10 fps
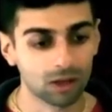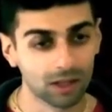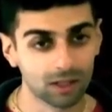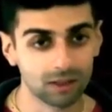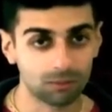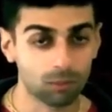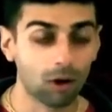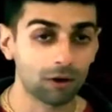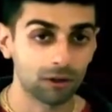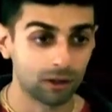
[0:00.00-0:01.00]
a
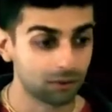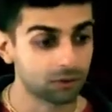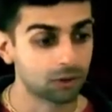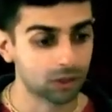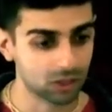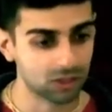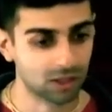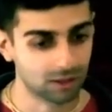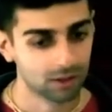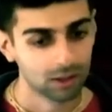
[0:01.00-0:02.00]
part of Krishna.